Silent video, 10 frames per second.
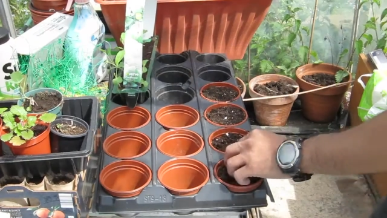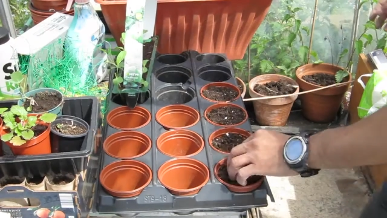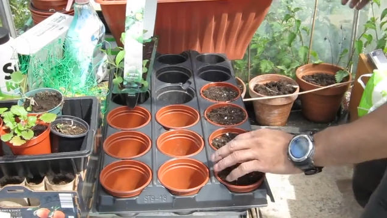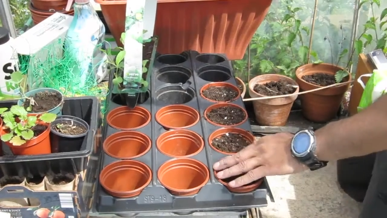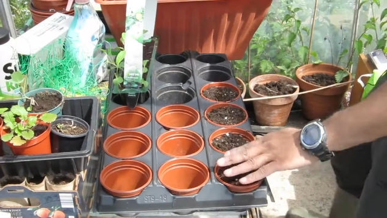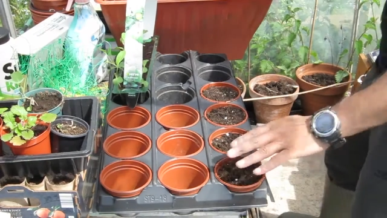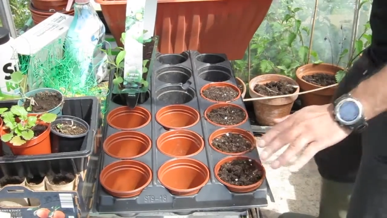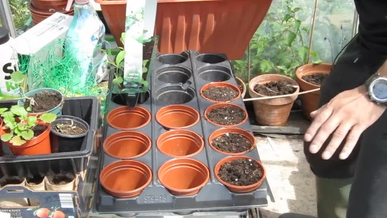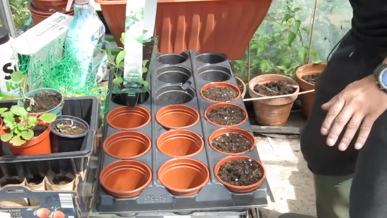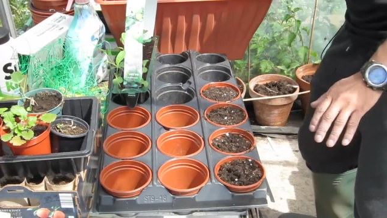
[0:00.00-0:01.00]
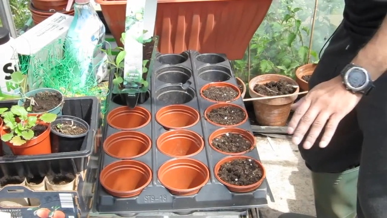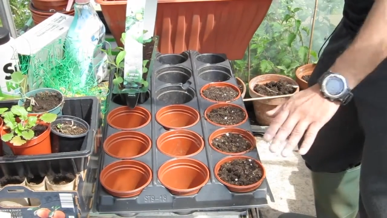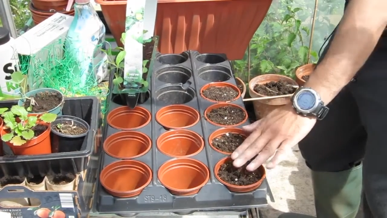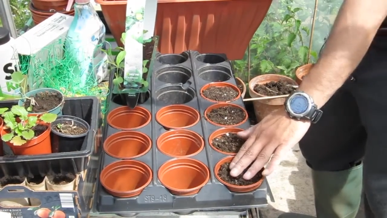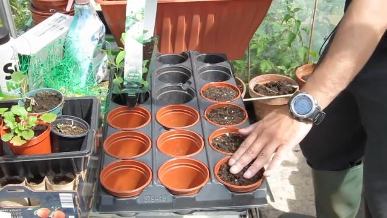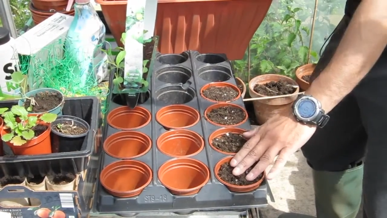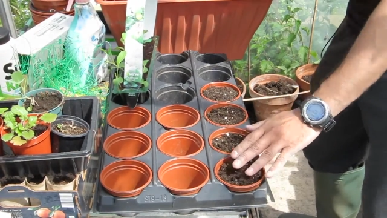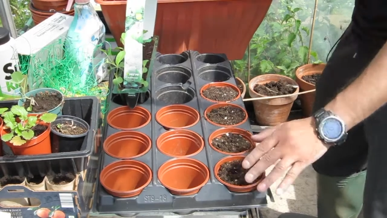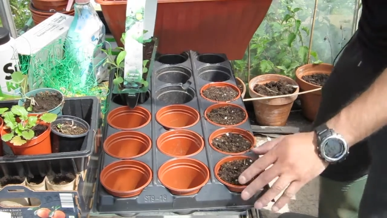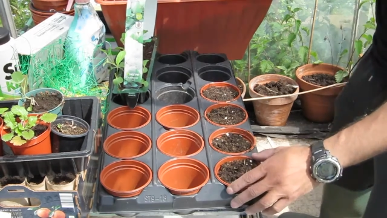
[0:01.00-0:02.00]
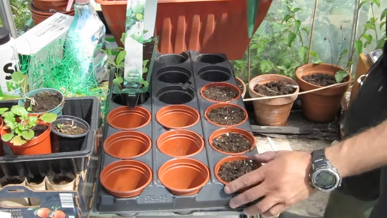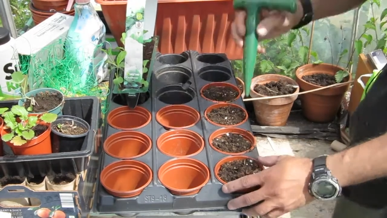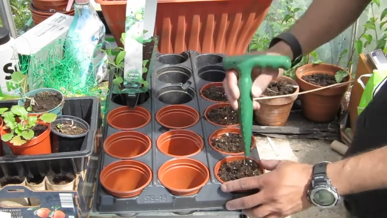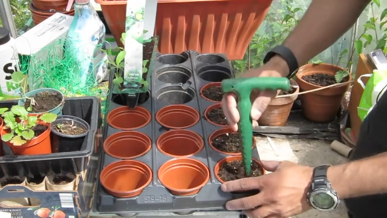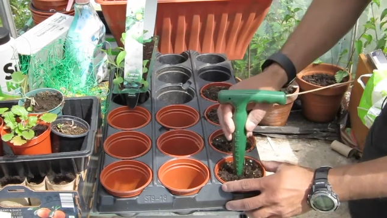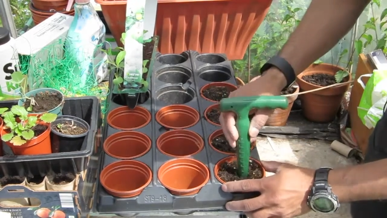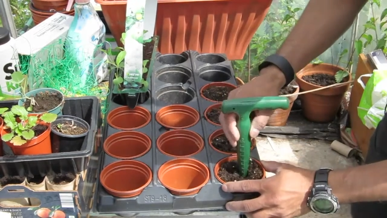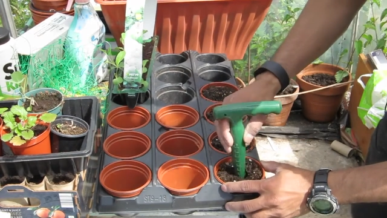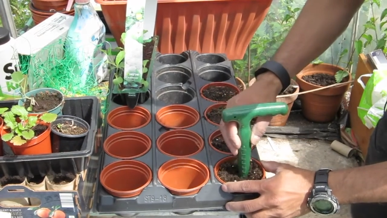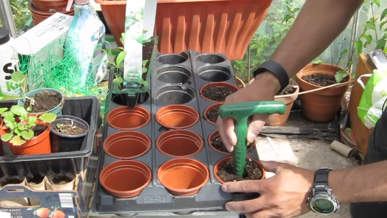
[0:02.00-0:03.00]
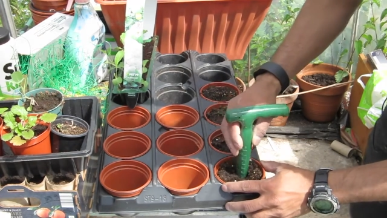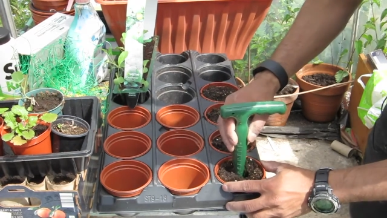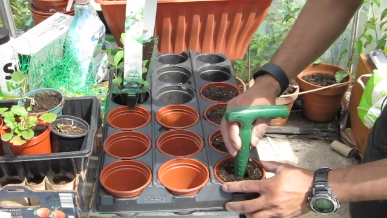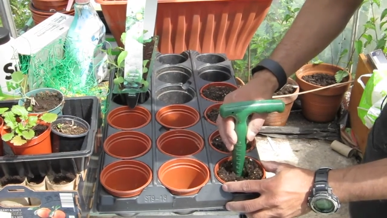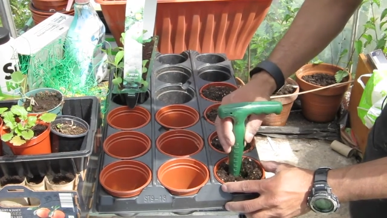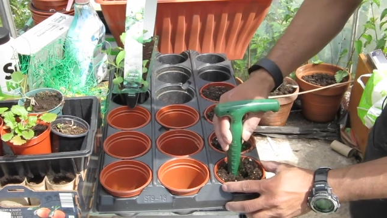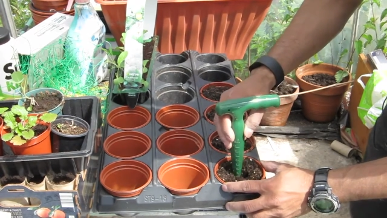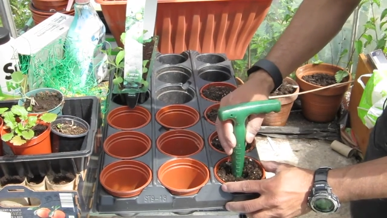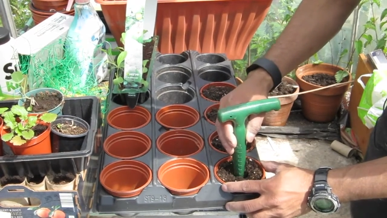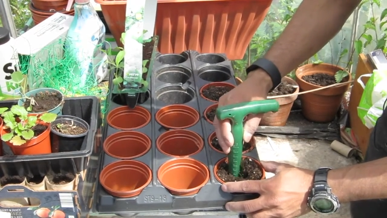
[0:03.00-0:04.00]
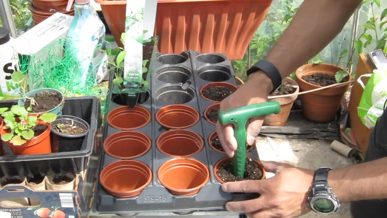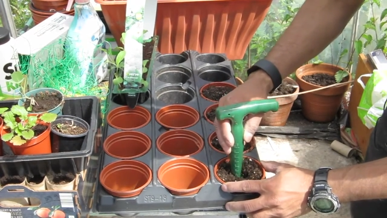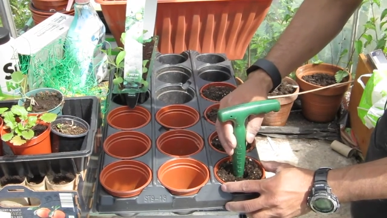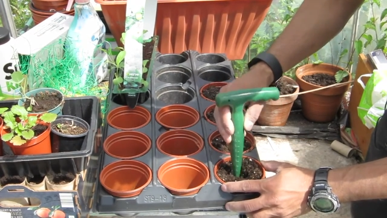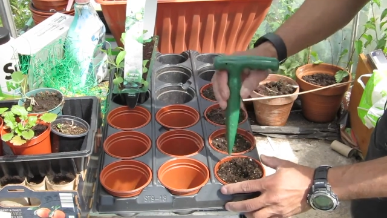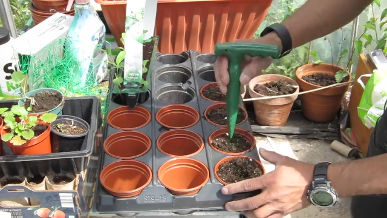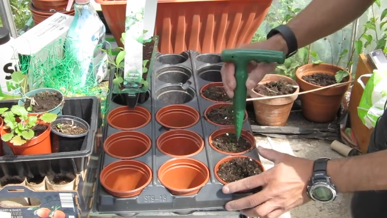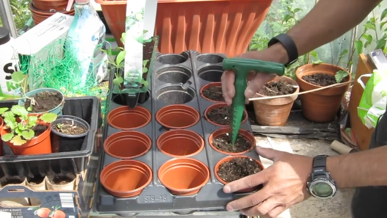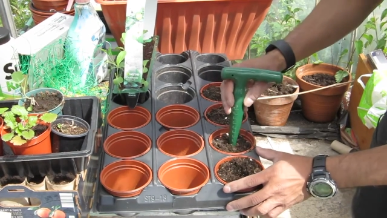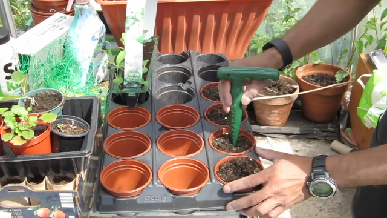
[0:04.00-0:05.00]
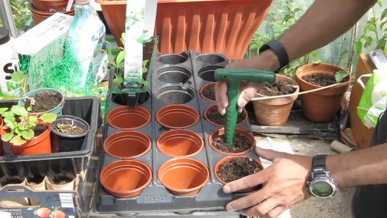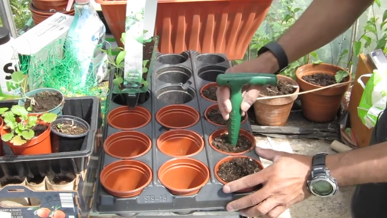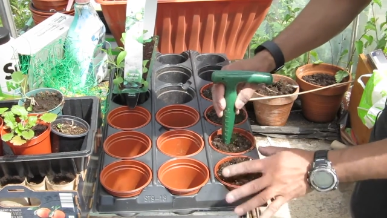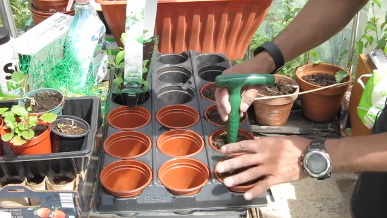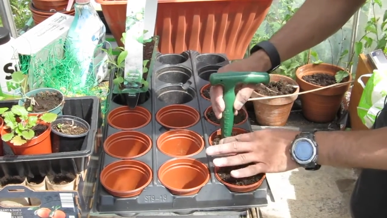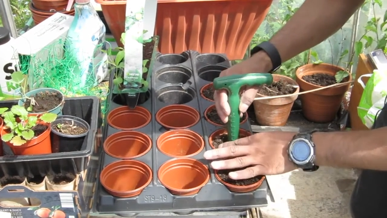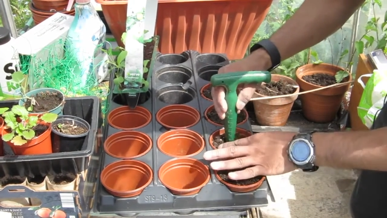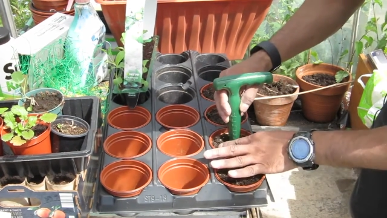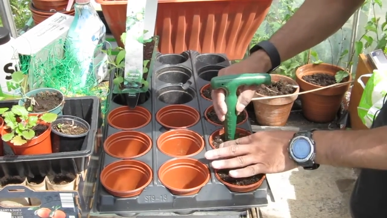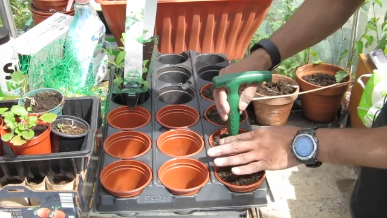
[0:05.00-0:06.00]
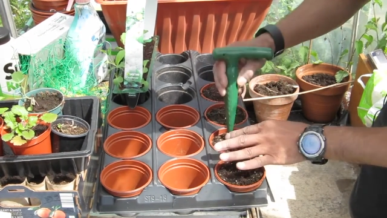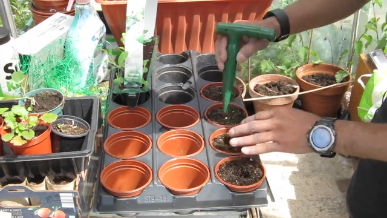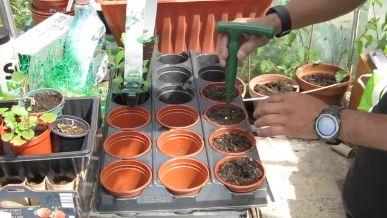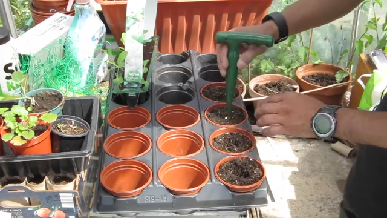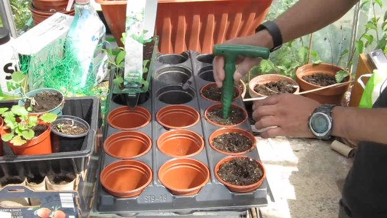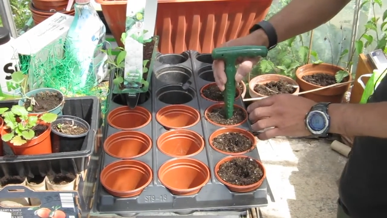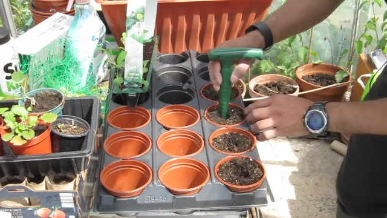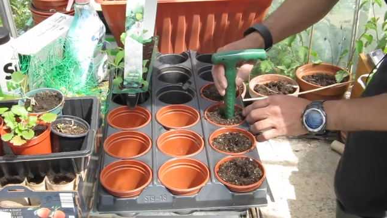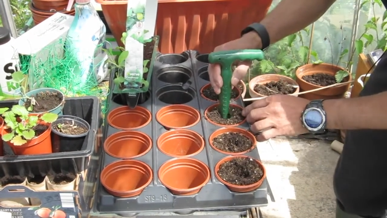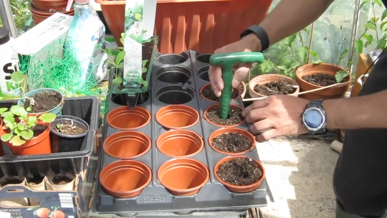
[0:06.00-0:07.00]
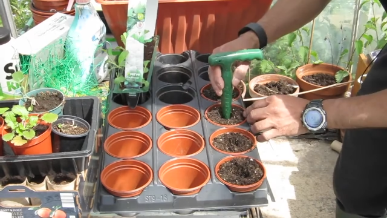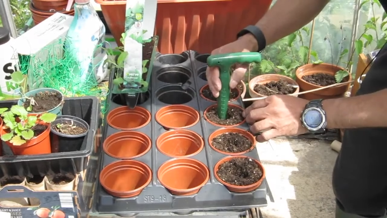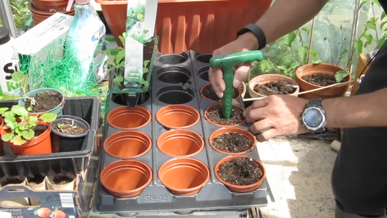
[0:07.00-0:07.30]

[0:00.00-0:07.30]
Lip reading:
(no speaker visible)